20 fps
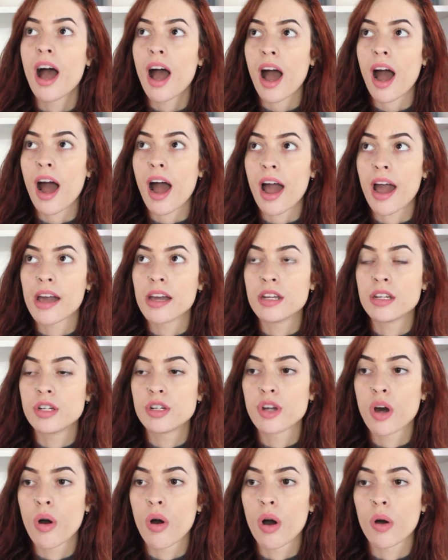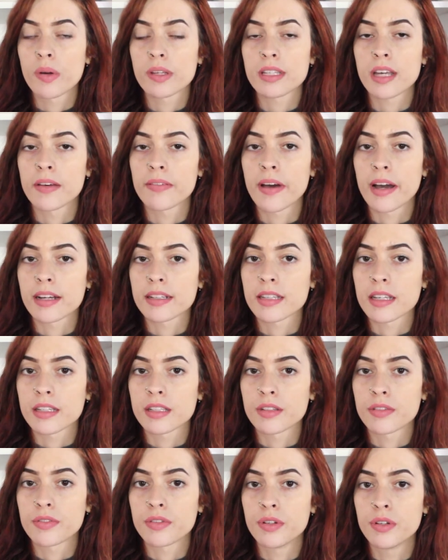I don't always have access
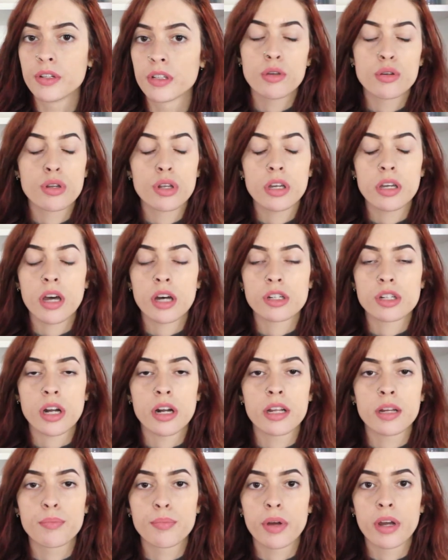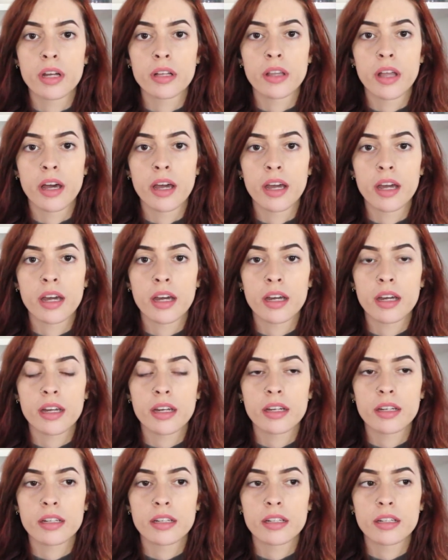to food. Usually I'll try to bring like
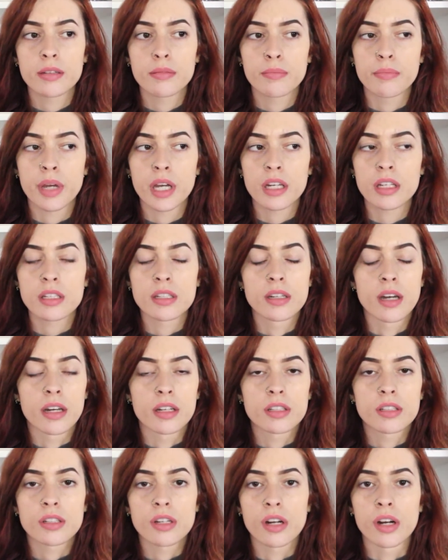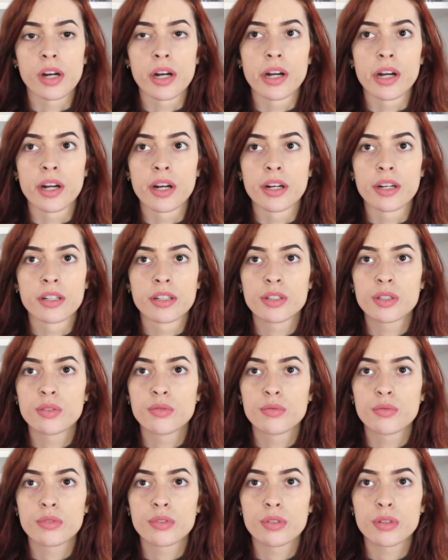mixed nuts or
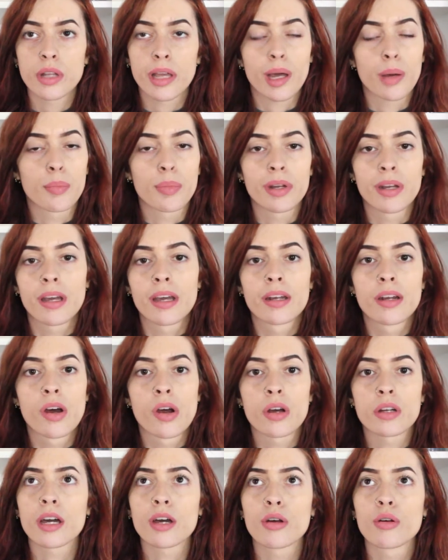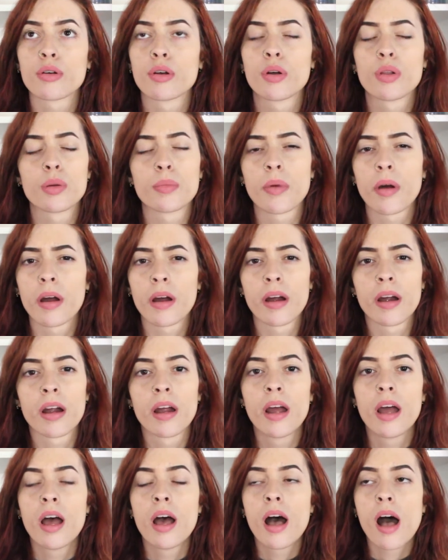like a banana or a granola bar
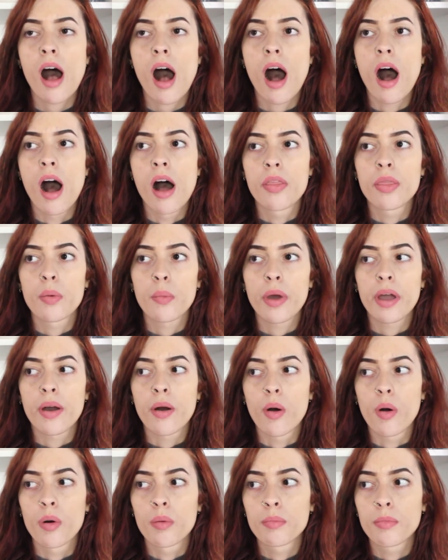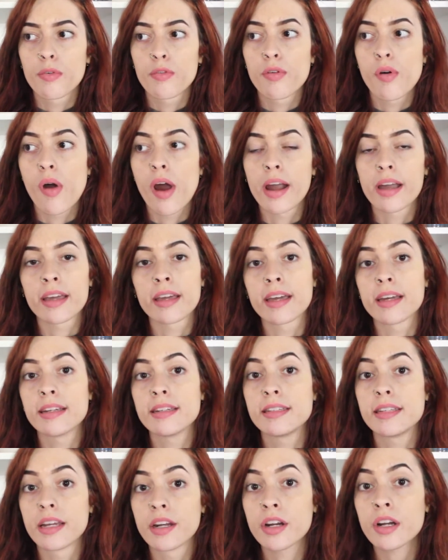on the way home before I can
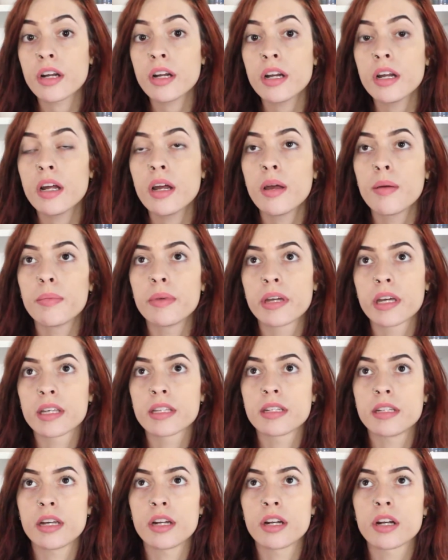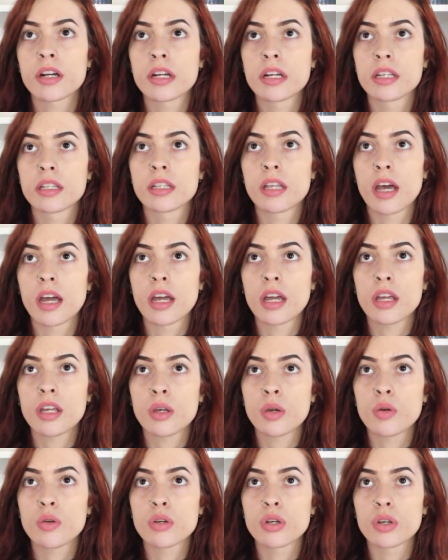get dinner, because dinner is like
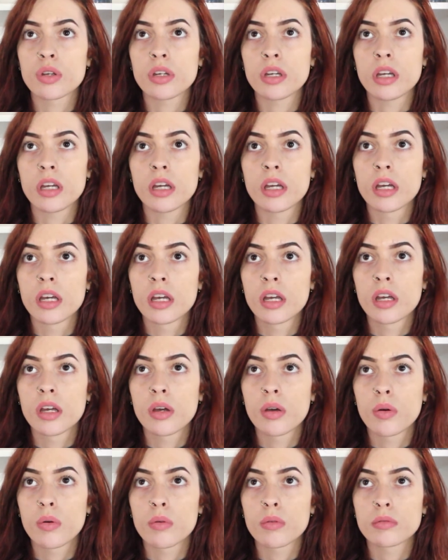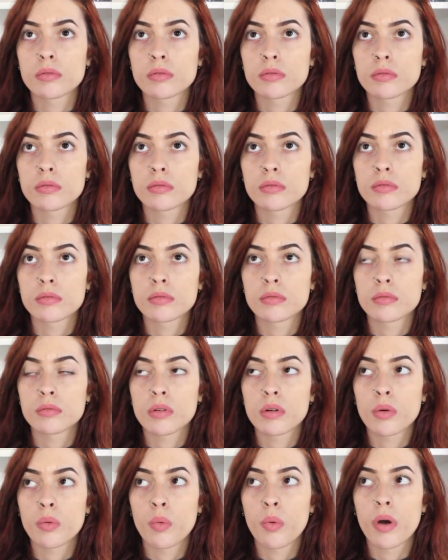usually
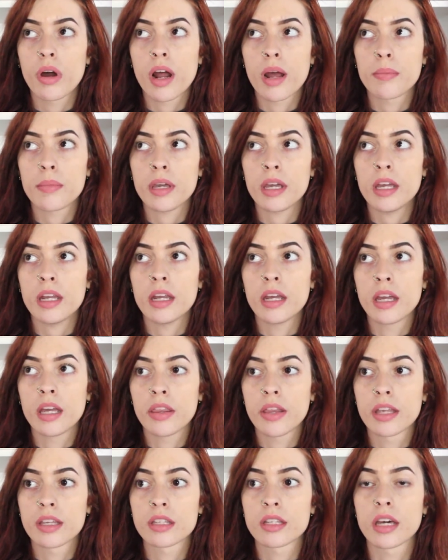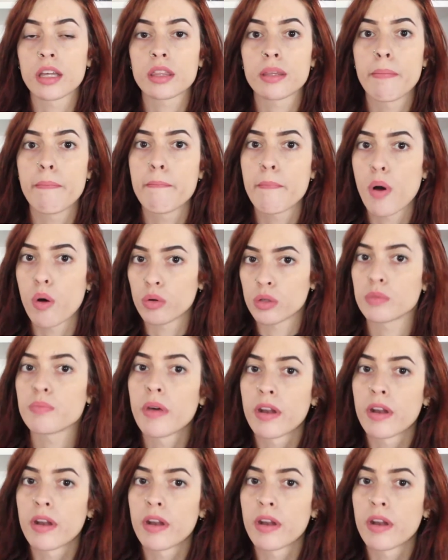what I'm eating that's like the most